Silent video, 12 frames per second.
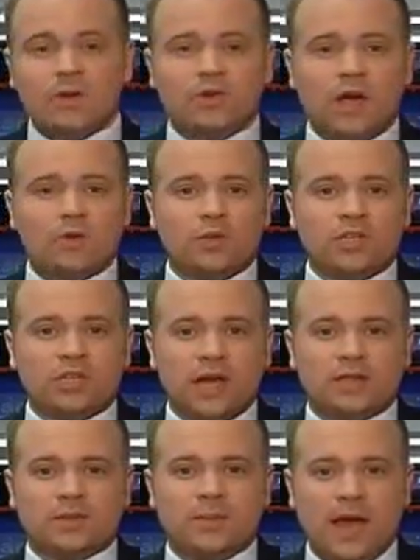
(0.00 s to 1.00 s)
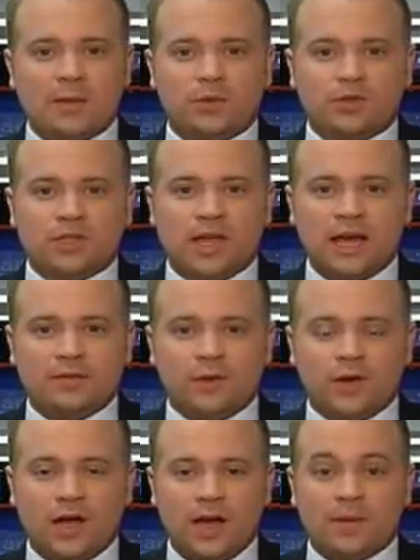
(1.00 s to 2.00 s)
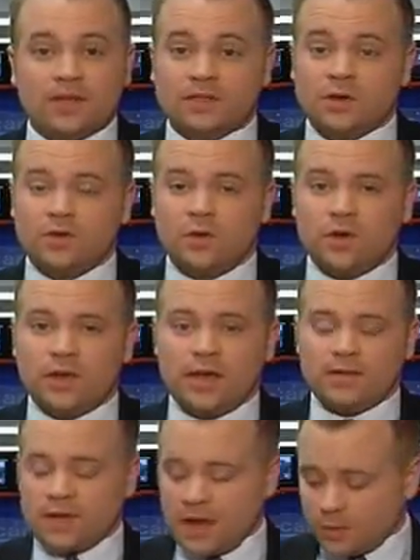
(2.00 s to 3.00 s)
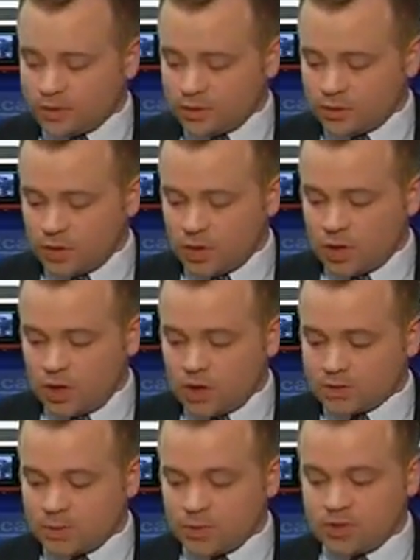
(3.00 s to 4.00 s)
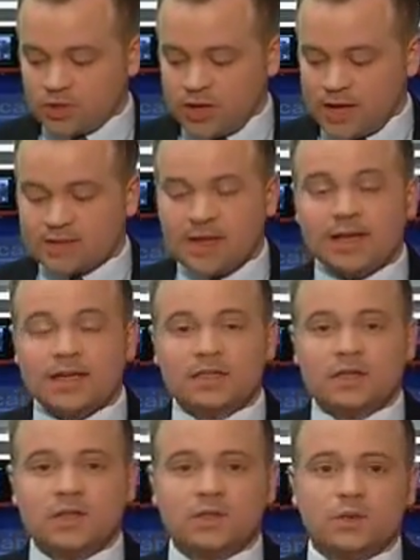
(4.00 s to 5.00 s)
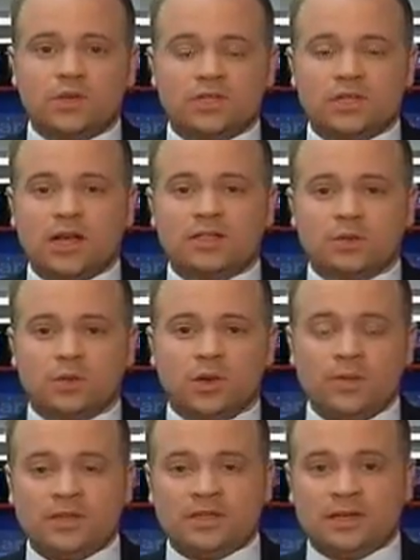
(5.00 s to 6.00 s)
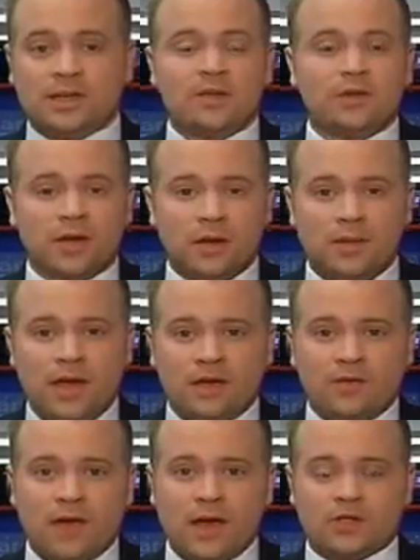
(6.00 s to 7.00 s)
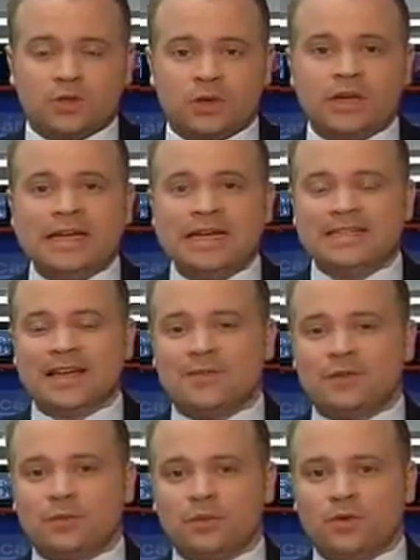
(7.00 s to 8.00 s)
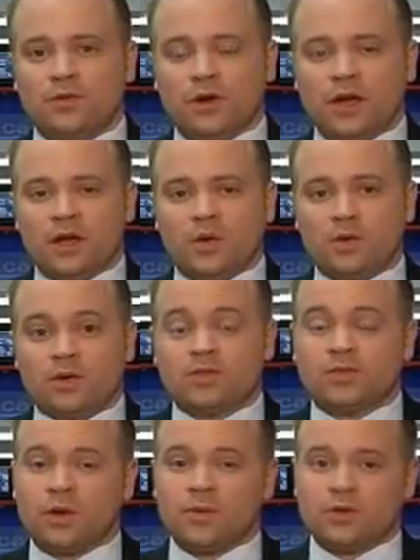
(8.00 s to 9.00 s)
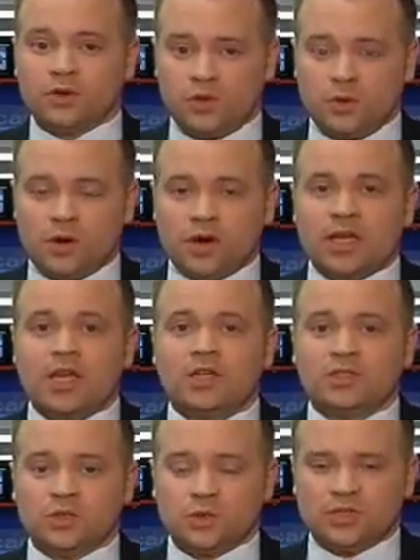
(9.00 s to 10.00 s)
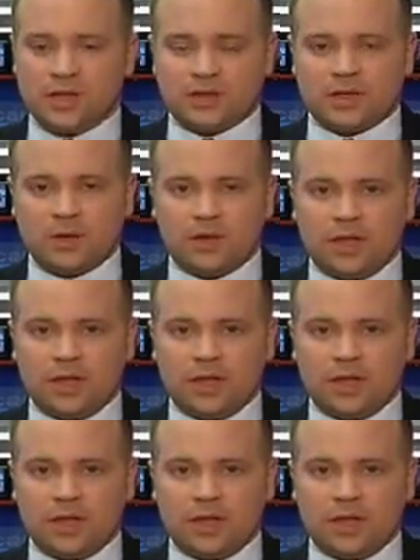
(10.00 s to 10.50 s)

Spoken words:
Now, we tried reaching out to Magpul tonight for a comment. So far, they have not returned our calls. But we should add, Duncan has also reached out to Remington, another gun manufacturer, to have them move their headquarters from New York to South